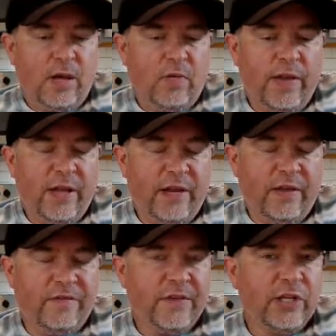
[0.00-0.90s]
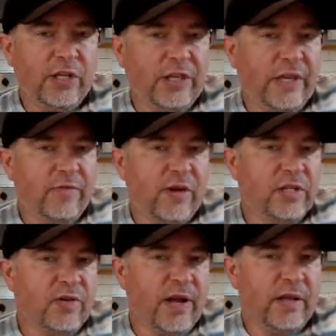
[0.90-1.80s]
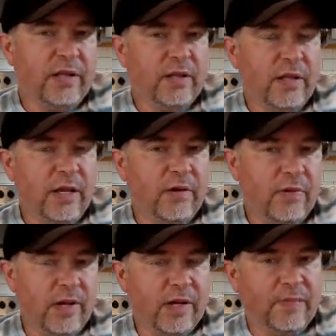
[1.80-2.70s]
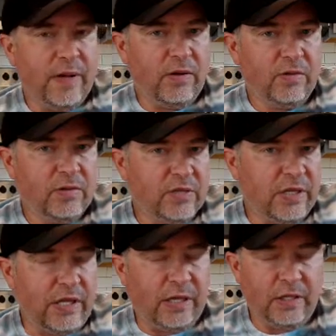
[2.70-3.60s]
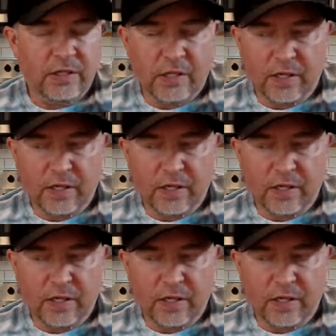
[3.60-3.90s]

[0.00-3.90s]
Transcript: We had a fishing themed restaurant in the Adirondack Mountains, and